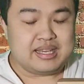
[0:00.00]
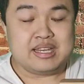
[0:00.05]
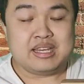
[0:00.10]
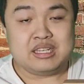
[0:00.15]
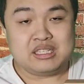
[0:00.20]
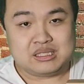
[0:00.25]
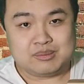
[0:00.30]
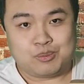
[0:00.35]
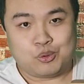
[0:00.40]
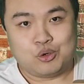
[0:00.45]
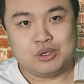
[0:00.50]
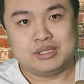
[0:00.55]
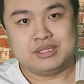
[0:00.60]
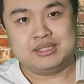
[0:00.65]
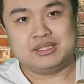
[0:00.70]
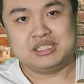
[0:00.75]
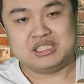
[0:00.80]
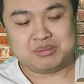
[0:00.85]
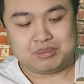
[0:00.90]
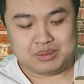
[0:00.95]

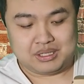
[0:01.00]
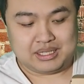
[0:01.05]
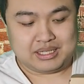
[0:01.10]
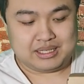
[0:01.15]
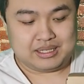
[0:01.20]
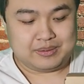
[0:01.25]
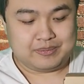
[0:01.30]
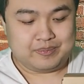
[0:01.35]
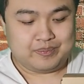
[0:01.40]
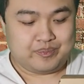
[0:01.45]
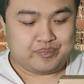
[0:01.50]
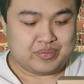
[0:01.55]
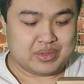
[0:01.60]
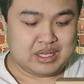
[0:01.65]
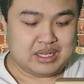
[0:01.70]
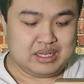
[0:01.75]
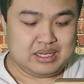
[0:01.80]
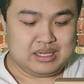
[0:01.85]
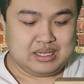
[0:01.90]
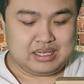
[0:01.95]
esports display.
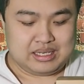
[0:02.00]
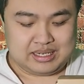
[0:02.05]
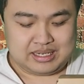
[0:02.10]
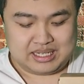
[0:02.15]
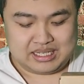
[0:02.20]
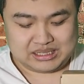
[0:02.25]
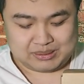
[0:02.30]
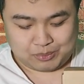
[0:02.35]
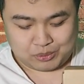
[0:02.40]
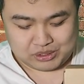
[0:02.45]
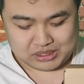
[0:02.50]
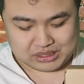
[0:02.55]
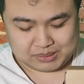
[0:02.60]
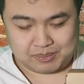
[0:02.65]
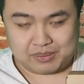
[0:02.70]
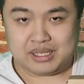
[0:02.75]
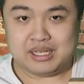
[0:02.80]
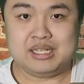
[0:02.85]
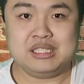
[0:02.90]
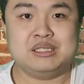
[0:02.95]
An esports
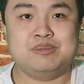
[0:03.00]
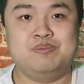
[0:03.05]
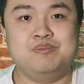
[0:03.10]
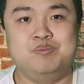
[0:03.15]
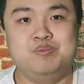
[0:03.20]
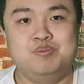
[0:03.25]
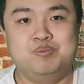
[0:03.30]
display is